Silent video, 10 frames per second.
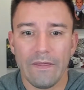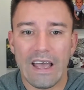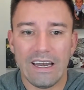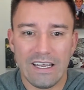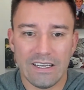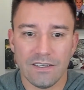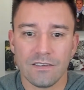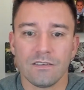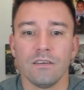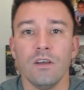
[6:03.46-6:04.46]
what that
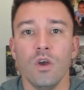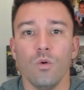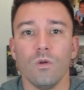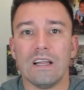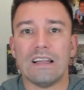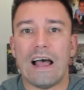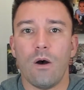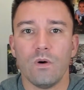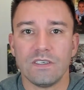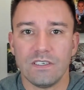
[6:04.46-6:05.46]
is will
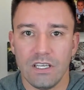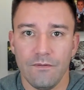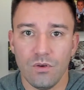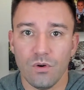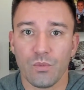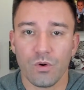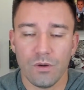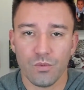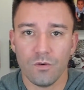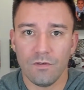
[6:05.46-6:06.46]
allow us to give you a
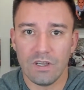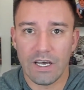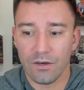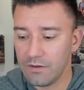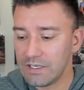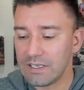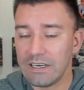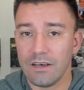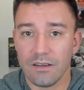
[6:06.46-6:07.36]
pre-approval letter that's going